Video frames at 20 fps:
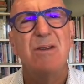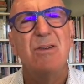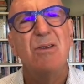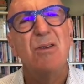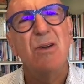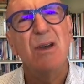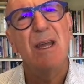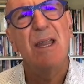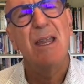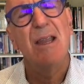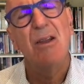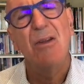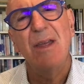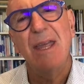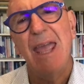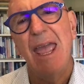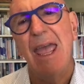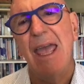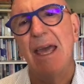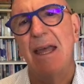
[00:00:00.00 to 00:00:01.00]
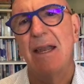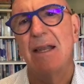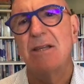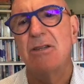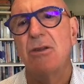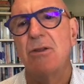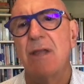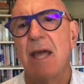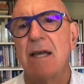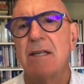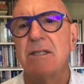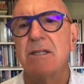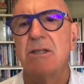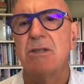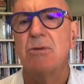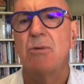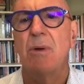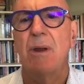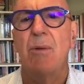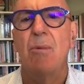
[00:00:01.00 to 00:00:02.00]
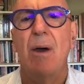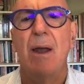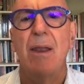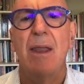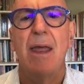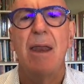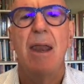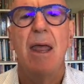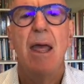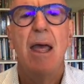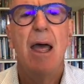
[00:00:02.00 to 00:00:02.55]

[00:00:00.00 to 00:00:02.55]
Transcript: looking ahead at 2021, then